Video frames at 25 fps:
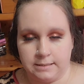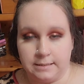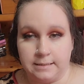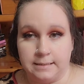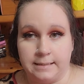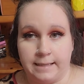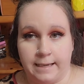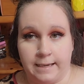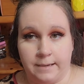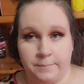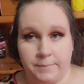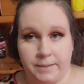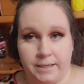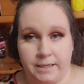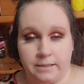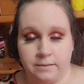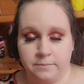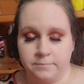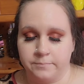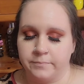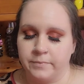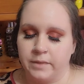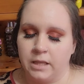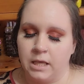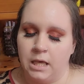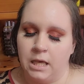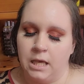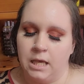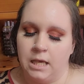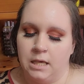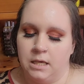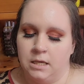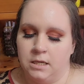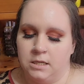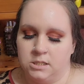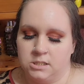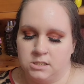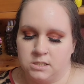
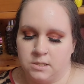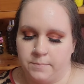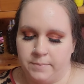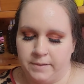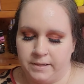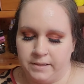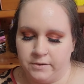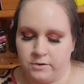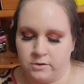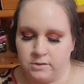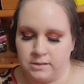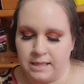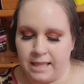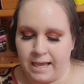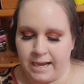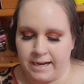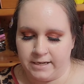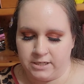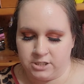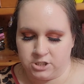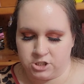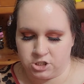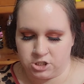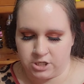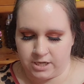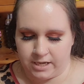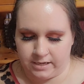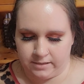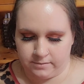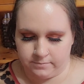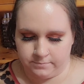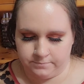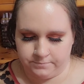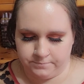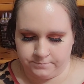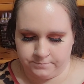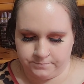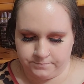to be their lightest
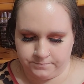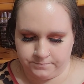shade.